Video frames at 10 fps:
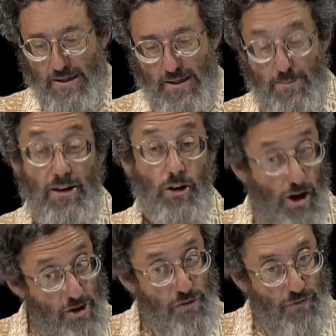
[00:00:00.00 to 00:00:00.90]
I mean,
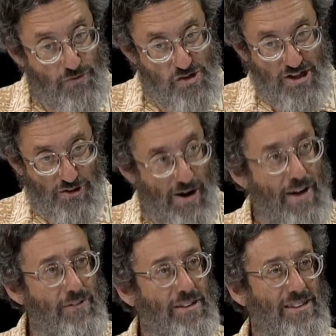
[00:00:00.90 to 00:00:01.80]
large,
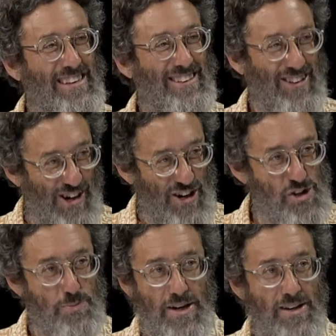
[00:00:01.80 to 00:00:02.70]
geographically
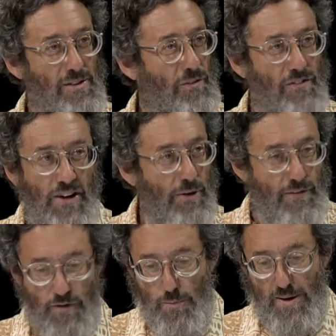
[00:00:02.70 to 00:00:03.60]
large, but very
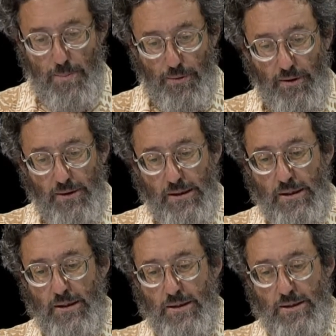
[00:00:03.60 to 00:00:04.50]
few people.
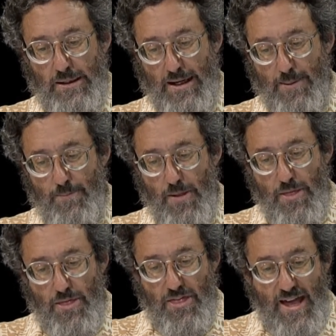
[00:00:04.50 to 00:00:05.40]
Uh-huh. Um,
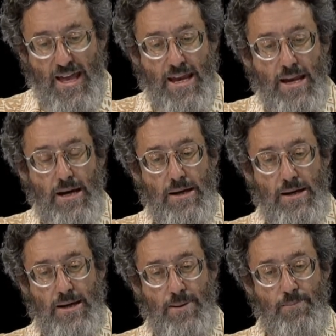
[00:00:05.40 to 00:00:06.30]
they,
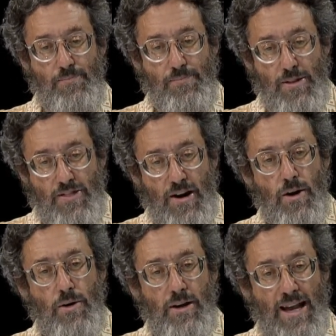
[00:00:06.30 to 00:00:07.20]
um,
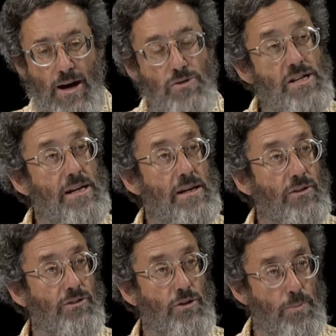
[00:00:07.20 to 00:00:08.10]
their county
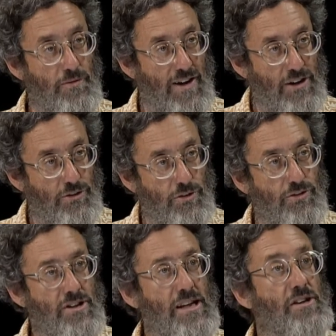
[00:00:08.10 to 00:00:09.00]
supervisors
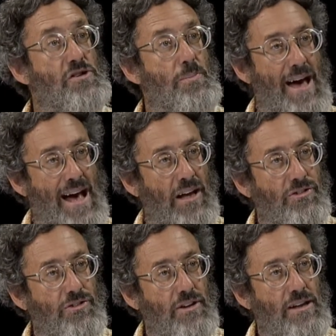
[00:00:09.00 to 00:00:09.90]
needed to
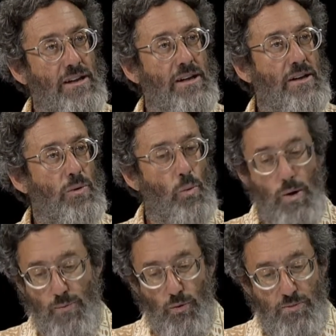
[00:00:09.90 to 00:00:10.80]
pass
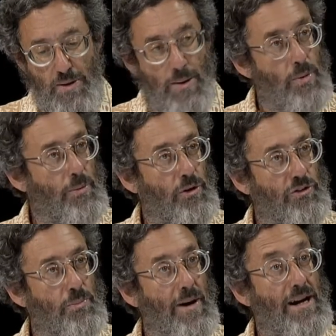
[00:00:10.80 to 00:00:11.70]
what was being
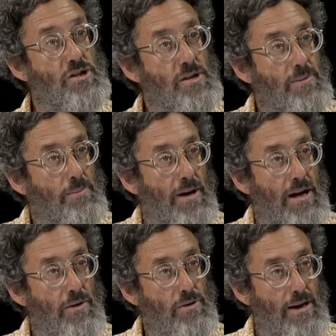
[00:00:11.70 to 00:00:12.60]
proposed by, by
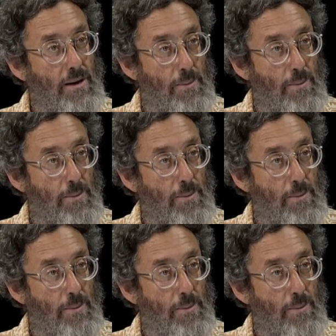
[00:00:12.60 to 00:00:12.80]
a, a